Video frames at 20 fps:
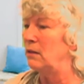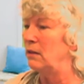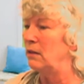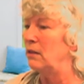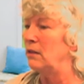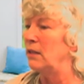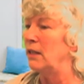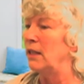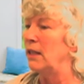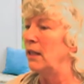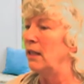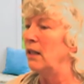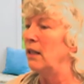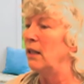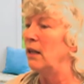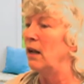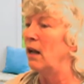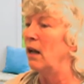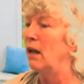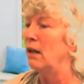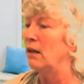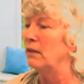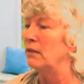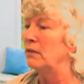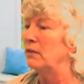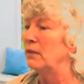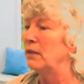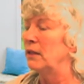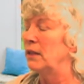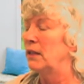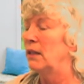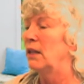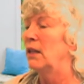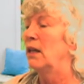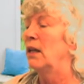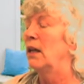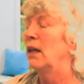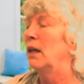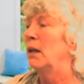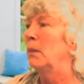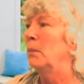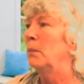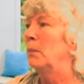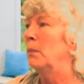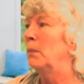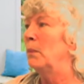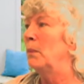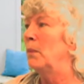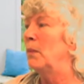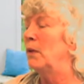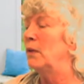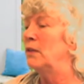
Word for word: to kill it off. Wow.